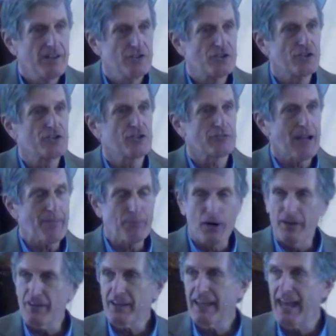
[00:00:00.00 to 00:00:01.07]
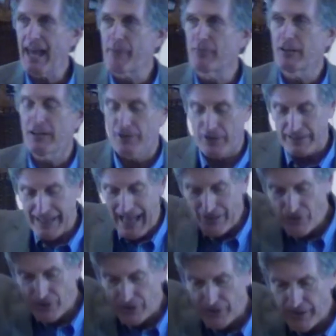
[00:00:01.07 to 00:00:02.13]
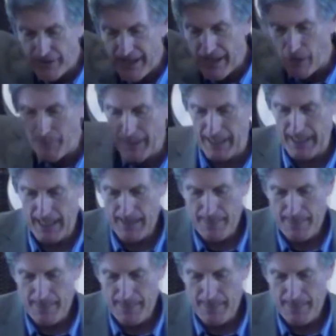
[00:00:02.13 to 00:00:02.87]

Just strap on the camera or attach it to your helmet